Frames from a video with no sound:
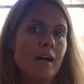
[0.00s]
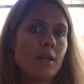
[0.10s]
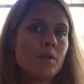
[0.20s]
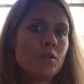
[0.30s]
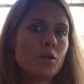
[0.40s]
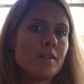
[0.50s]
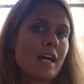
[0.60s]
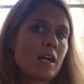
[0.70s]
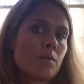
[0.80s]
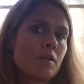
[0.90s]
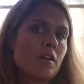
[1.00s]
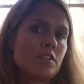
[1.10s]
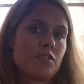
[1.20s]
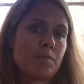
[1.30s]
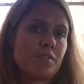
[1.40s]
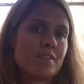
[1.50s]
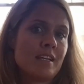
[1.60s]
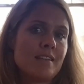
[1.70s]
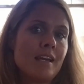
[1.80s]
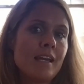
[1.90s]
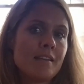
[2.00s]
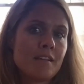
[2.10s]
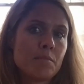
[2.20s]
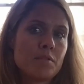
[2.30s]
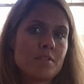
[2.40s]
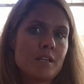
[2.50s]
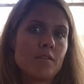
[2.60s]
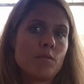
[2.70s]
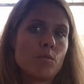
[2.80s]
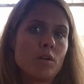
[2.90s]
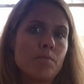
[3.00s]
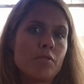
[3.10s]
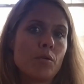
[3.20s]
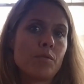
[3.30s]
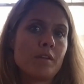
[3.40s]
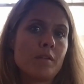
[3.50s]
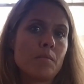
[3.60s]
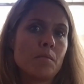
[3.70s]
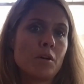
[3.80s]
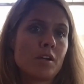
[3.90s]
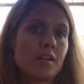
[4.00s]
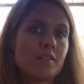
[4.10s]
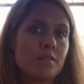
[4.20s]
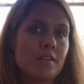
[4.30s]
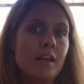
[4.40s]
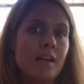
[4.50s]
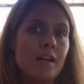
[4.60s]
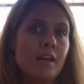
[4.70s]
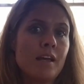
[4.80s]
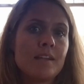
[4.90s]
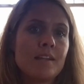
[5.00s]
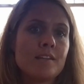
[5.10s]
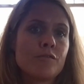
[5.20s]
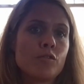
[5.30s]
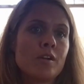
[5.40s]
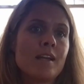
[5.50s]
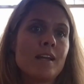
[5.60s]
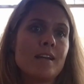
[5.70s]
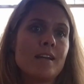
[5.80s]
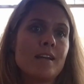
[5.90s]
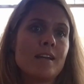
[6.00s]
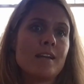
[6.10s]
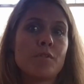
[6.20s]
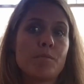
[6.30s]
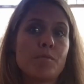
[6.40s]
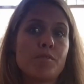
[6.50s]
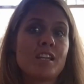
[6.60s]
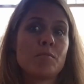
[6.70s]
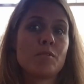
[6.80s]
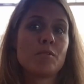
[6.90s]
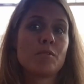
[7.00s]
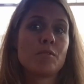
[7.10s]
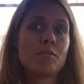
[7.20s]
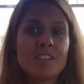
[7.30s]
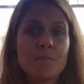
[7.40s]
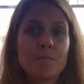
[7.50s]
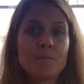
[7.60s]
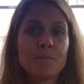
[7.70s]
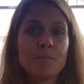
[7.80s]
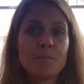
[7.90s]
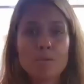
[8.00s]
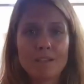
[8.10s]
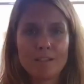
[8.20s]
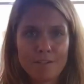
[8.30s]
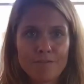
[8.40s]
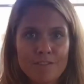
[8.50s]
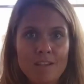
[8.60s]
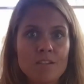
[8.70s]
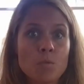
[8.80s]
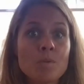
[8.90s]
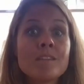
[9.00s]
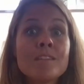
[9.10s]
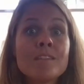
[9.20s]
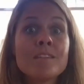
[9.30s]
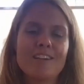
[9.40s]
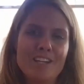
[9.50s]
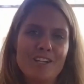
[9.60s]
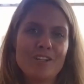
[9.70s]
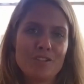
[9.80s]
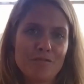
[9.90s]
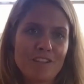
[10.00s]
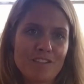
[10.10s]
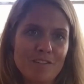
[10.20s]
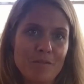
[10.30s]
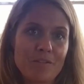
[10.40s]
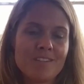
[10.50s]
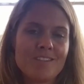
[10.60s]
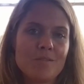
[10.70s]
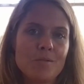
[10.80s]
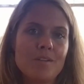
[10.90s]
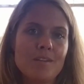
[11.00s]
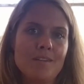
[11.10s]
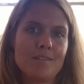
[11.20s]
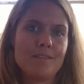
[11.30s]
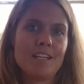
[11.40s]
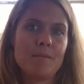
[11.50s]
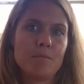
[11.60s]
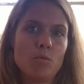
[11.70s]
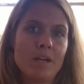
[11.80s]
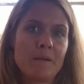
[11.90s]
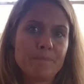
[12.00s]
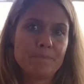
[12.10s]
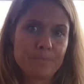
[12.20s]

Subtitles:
And we know that aquaculture represents 18% of the world protein market today, and it's forecasted to represent more than 50% by 2050. So we need to find solutions to do it in a sustainable way.